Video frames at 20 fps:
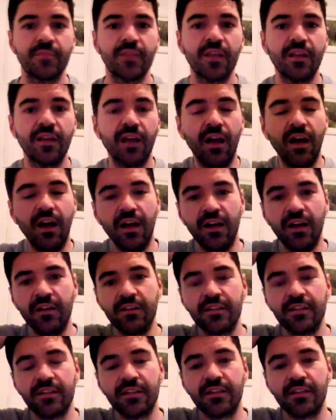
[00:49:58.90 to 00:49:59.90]
uh,
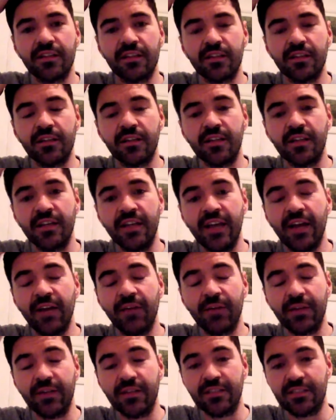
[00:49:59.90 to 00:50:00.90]
yeah, I mean,
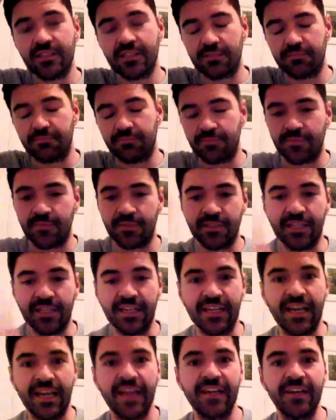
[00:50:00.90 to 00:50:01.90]
there's there's any
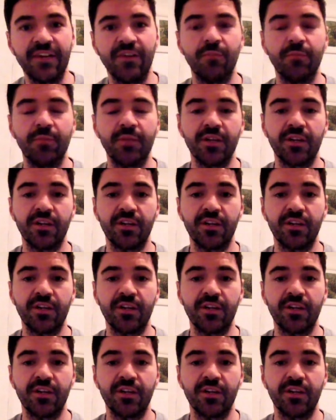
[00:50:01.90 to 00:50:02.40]
any number you could